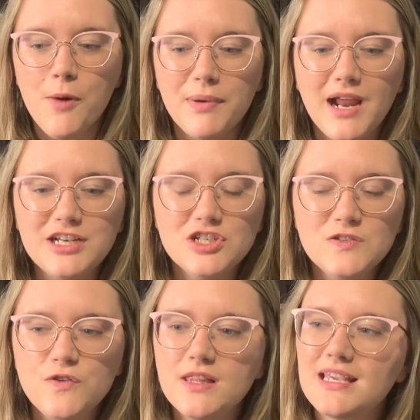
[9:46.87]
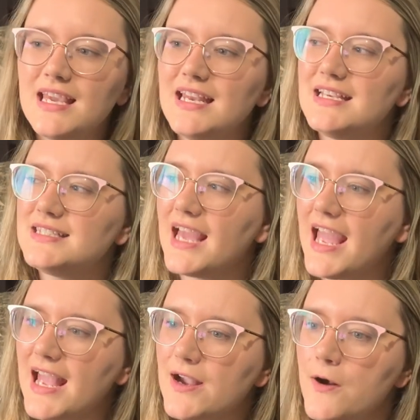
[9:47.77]
But I just feel like it is
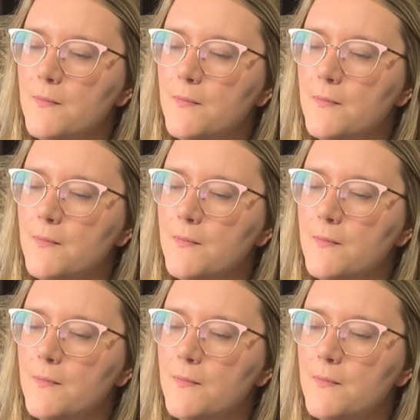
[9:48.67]
a